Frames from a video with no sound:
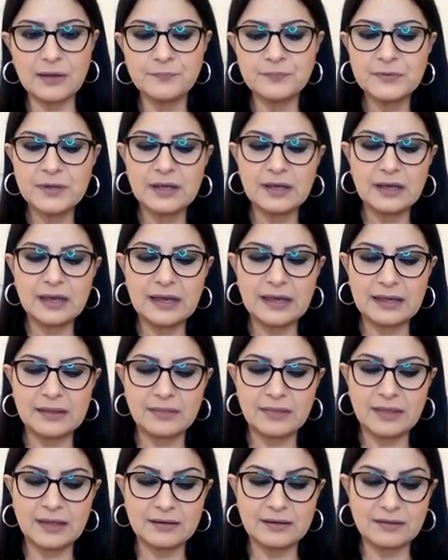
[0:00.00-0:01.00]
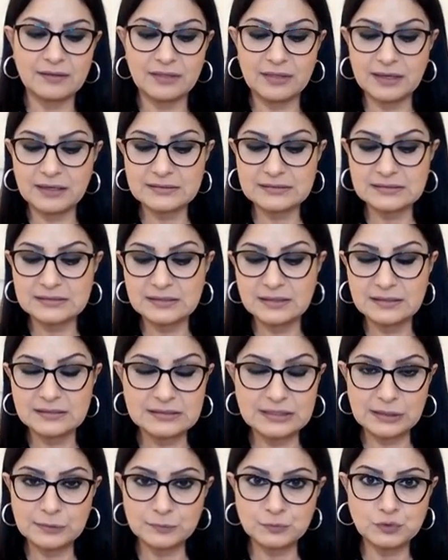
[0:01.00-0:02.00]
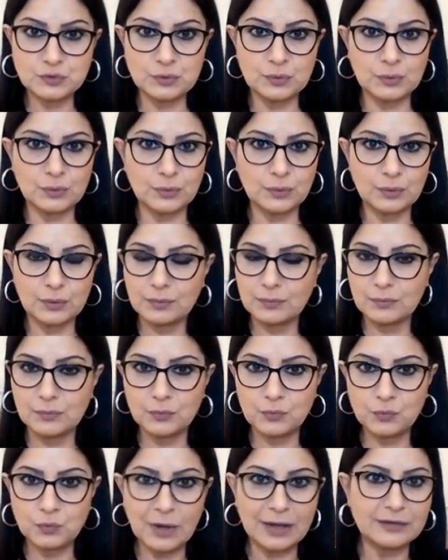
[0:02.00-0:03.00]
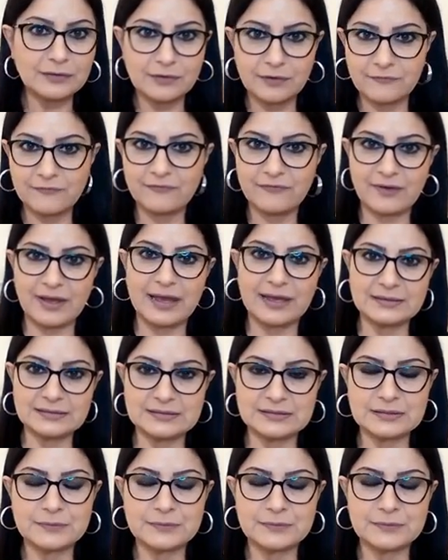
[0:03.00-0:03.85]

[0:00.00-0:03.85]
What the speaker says: and then things seem to run fast.